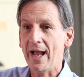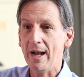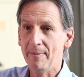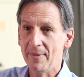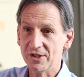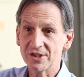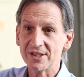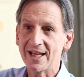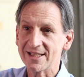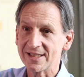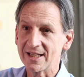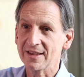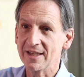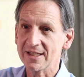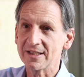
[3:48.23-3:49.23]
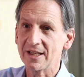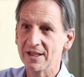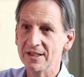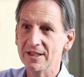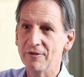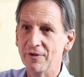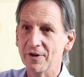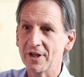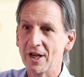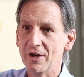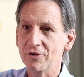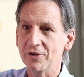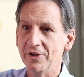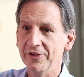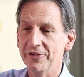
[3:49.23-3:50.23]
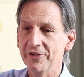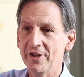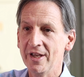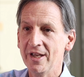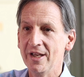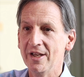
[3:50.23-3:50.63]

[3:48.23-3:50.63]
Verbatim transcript: how much testing there's done in different countries.